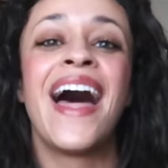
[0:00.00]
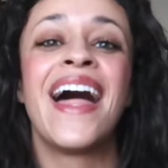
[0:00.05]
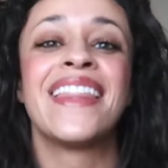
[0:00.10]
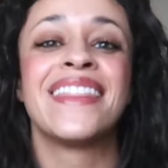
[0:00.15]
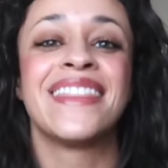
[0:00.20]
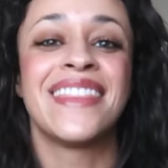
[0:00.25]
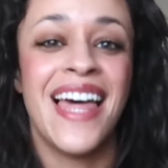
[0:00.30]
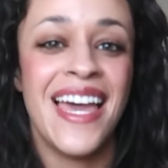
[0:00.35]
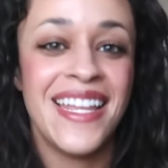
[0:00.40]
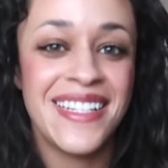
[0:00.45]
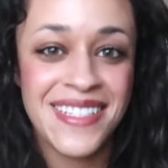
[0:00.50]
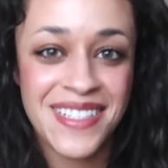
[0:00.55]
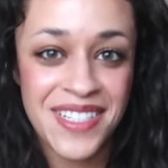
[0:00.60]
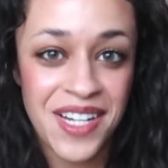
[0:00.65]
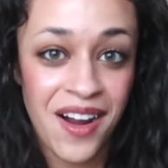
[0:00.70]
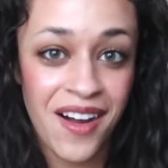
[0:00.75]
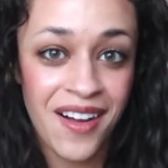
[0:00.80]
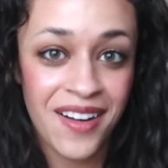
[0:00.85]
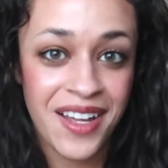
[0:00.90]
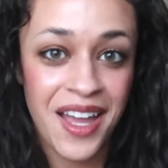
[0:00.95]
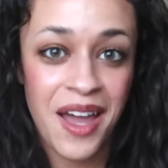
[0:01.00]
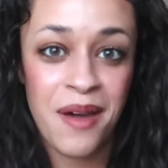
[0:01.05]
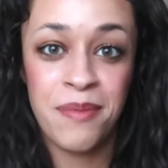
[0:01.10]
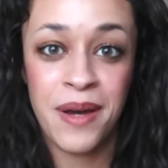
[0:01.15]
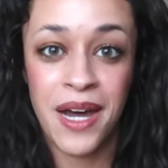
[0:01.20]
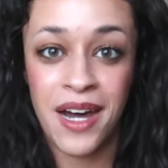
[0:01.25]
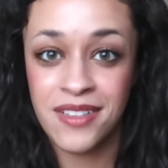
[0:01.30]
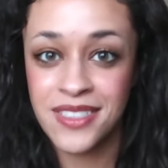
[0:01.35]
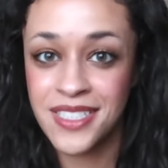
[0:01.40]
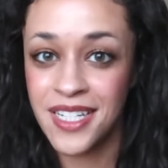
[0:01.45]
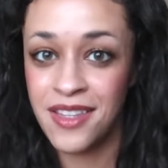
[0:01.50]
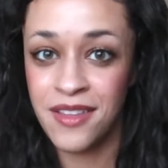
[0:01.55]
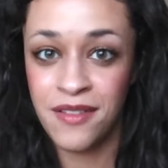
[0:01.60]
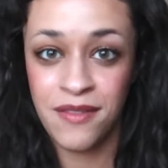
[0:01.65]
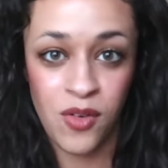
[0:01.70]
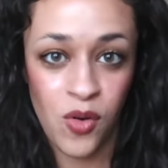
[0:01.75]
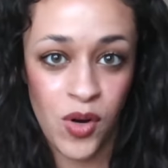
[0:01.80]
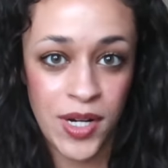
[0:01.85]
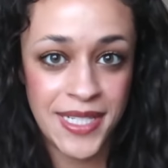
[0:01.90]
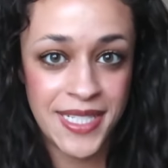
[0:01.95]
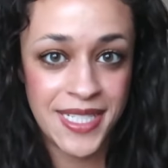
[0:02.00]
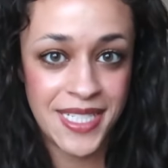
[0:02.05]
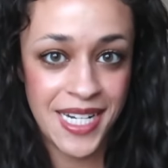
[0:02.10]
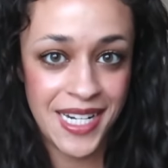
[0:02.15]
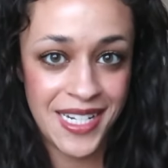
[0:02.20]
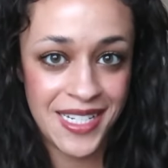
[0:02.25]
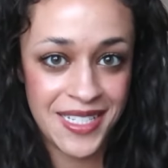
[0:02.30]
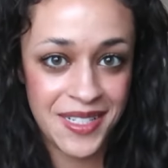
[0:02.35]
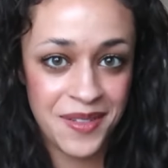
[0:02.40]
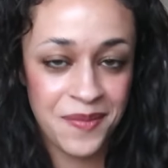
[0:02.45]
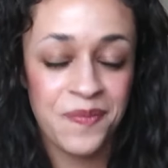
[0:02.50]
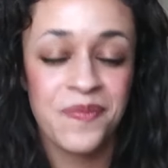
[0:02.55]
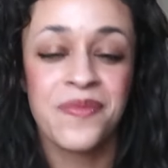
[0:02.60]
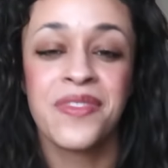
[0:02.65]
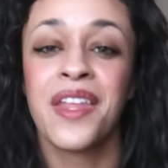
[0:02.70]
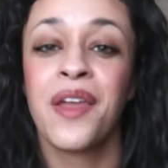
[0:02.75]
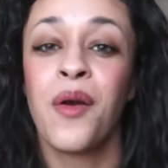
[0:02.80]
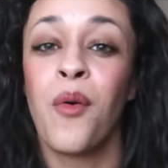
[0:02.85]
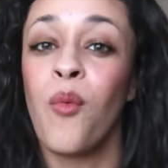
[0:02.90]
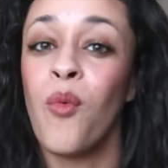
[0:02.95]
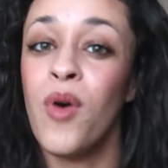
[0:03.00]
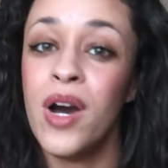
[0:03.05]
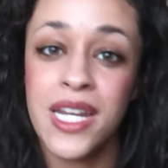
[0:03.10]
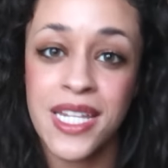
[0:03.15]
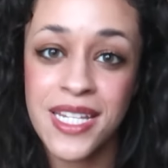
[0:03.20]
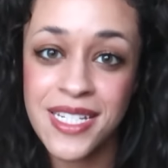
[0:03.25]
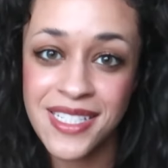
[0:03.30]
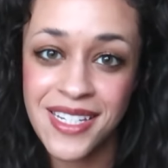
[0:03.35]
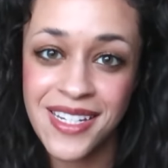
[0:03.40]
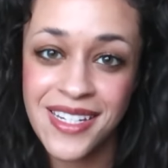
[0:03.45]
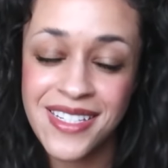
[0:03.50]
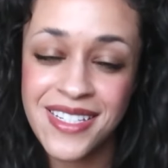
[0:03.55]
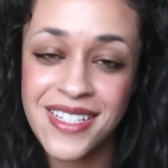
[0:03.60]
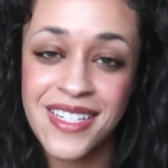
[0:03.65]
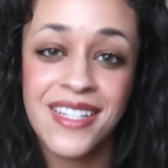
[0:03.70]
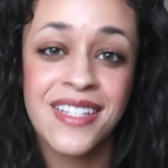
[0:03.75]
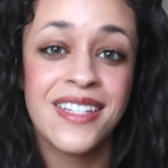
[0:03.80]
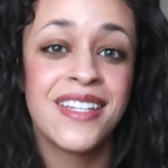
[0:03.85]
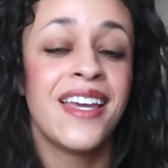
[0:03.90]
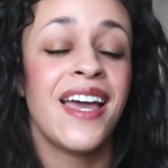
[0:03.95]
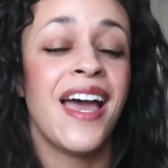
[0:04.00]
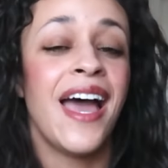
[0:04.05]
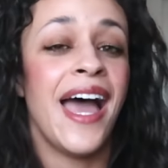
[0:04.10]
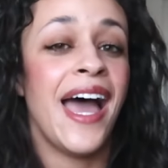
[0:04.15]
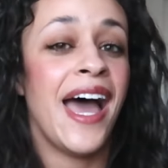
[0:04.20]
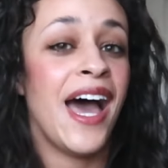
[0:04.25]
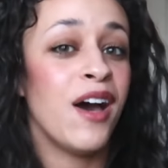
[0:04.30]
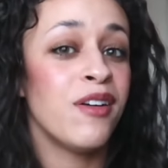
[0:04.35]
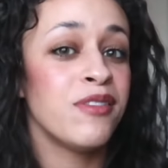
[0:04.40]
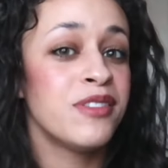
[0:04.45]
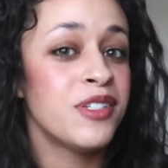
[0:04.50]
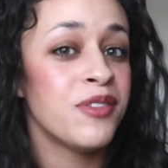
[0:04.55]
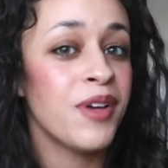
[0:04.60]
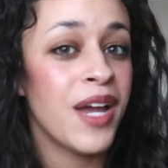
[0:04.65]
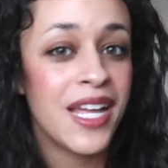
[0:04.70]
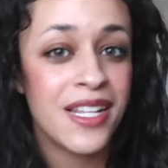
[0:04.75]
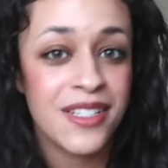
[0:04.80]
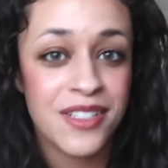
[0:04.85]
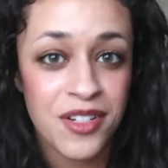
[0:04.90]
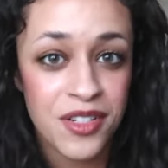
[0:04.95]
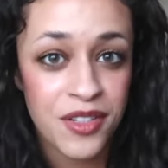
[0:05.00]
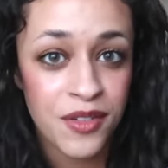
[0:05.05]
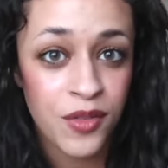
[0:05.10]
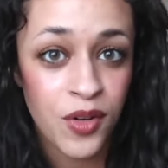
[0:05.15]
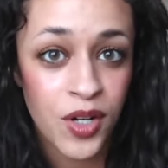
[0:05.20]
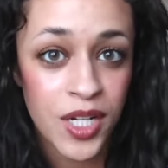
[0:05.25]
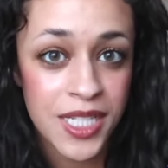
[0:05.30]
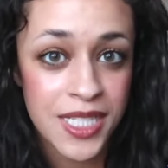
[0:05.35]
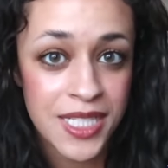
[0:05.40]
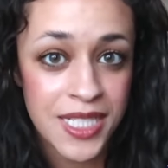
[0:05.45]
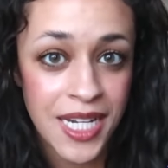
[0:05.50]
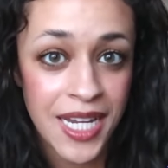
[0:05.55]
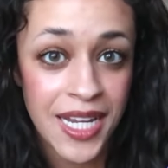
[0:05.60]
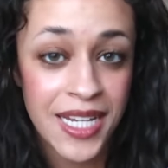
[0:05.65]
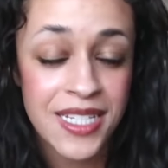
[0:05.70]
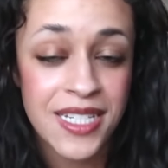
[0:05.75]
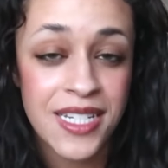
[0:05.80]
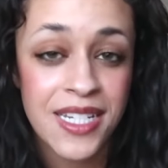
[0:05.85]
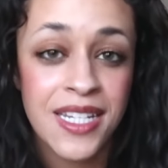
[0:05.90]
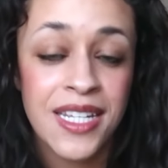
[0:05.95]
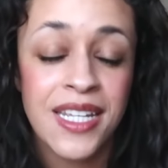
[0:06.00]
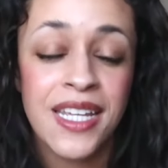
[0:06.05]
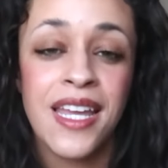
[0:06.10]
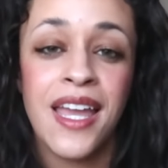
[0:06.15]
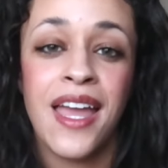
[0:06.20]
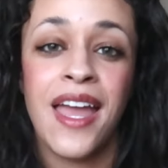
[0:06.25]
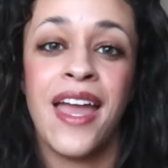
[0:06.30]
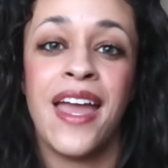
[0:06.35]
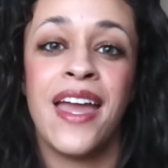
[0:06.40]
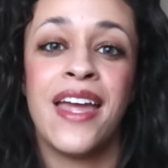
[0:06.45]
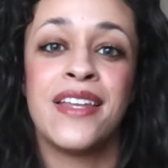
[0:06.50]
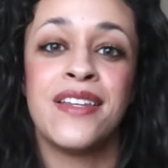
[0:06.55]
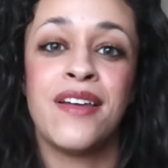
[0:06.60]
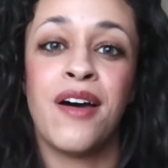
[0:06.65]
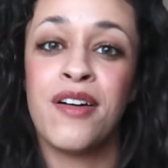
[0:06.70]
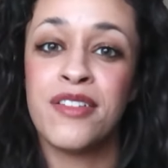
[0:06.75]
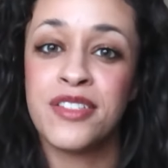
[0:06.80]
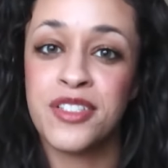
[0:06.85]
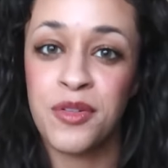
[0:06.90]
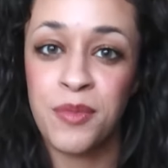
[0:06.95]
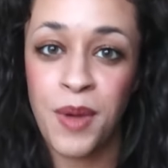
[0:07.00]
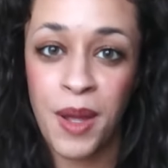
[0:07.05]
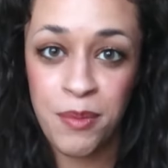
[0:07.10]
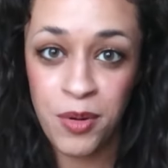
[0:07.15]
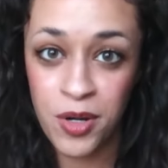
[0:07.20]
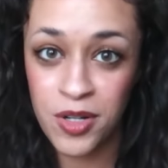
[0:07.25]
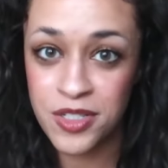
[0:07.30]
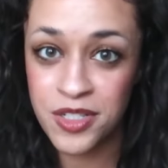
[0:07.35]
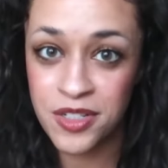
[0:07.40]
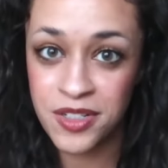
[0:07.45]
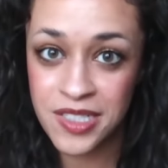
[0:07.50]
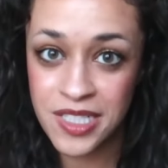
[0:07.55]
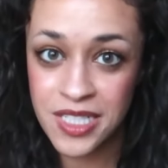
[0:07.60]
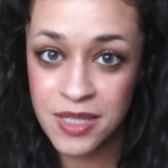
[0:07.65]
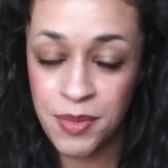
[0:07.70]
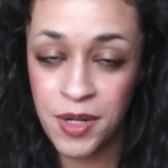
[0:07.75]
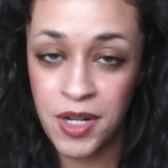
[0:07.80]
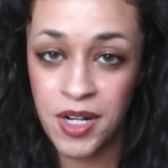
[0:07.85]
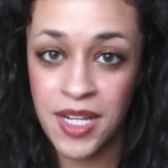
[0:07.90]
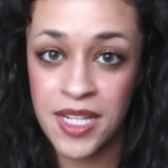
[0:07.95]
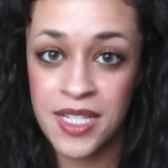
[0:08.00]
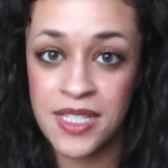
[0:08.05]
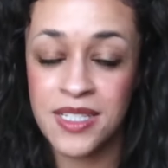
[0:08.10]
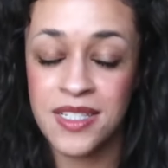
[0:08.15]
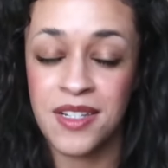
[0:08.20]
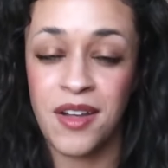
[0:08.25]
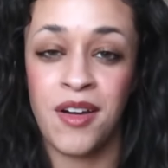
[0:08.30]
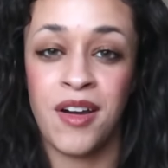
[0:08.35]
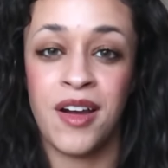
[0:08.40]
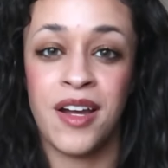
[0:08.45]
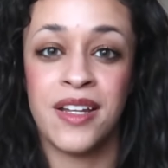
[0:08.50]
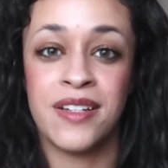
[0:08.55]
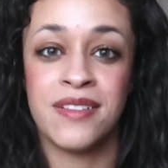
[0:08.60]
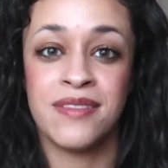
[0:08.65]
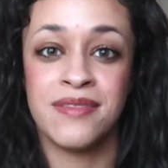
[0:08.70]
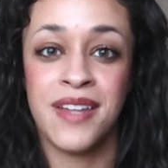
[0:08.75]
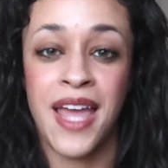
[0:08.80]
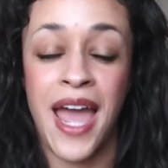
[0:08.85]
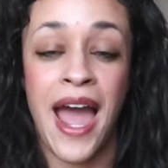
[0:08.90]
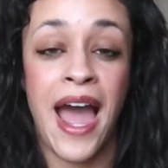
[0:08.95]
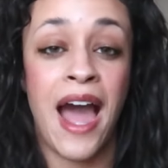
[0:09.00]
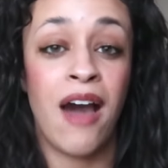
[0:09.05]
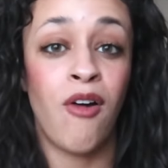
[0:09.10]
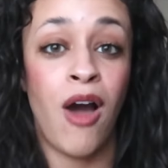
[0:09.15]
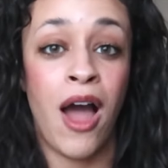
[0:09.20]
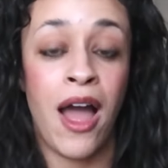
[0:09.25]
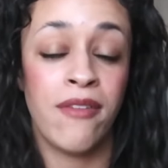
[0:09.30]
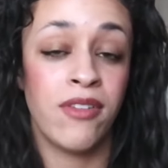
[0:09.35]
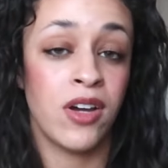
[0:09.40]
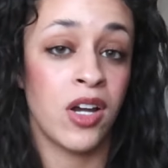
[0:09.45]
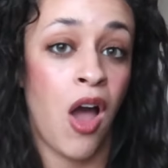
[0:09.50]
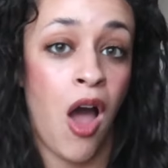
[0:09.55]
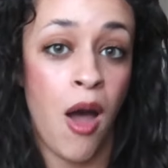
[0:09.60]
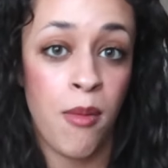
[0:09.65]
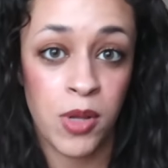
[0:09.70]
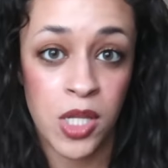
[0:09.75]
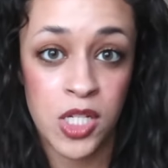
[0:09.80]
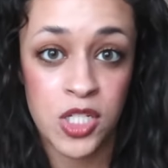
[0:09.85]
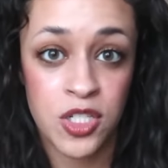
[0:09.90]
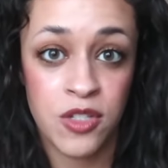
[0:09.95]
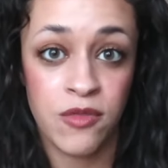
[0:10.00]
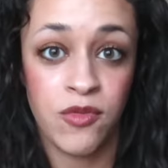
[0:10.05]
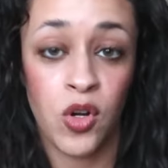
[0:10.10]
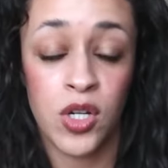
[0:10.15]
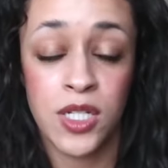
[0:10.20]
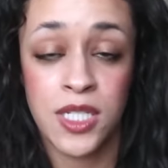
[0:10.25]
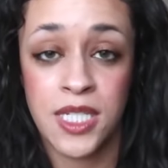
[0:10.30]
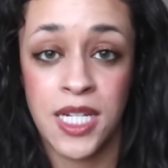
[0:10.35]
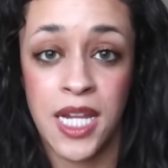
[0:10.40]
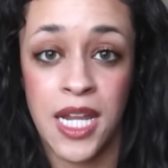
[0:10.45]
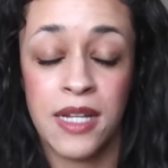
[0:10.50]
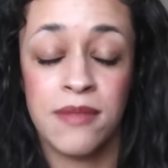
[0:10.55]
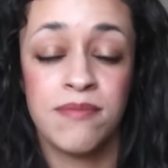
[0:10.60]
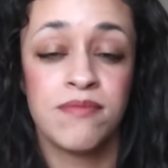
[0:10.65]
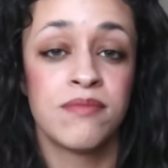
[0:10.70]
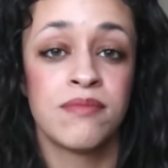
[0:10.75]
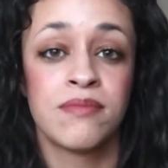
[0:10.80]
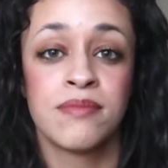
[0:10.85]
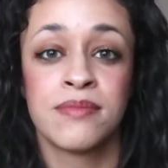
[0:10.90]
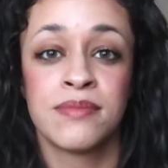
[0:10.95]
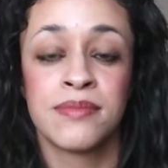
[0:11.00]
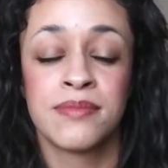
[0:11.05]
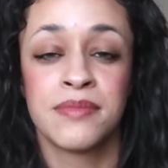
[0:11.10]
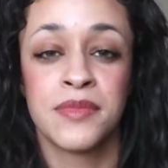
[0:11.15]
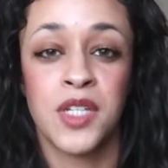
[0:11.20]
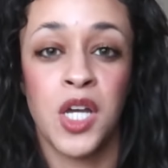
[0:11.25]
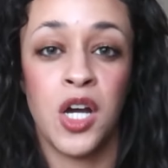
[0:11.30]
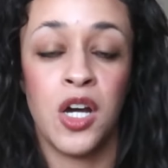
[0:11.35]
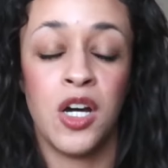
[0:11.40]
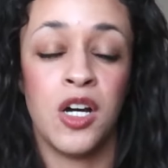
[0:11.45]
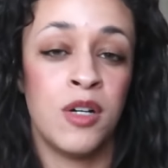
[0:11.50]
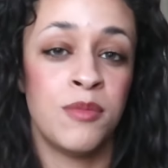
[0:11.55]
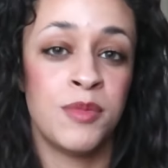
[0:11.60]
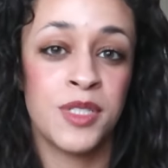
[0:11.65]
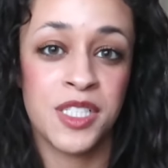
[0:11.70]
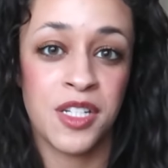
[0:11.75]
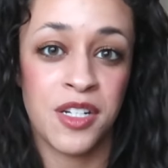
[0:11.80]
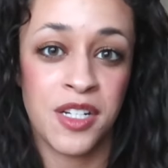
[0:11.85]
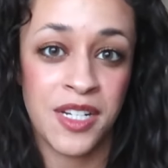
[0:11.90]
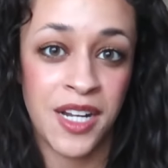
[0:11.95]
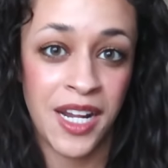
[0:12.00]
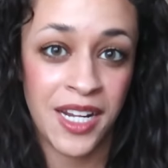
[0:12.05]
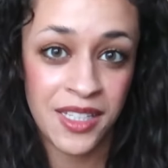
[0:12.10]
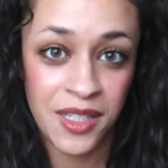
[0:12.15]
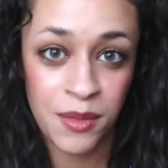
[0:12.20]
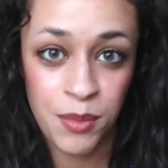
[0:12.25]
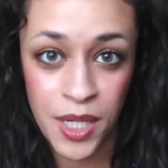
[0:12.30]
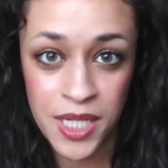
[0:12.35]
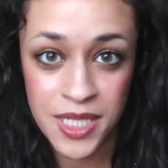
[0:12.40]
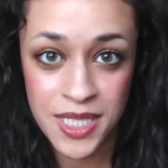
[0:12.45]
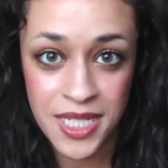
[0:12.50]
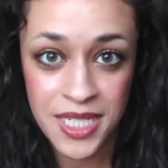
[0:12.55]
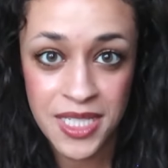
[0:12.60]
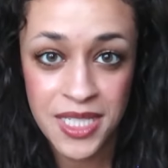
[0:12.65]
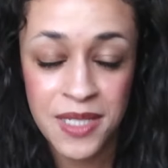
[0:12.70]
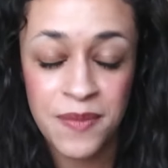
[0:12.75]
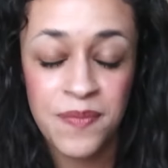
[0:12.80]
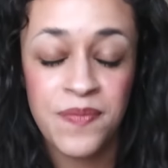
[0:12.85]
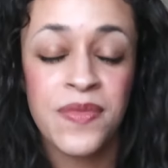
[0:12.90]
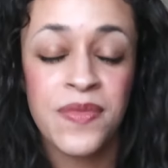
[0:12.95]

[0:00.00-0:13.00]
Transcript: let's talk about the void state. What is it? How to enter the void state? And also my personal experience on how I've accomplished the void state almost on a nightly basis.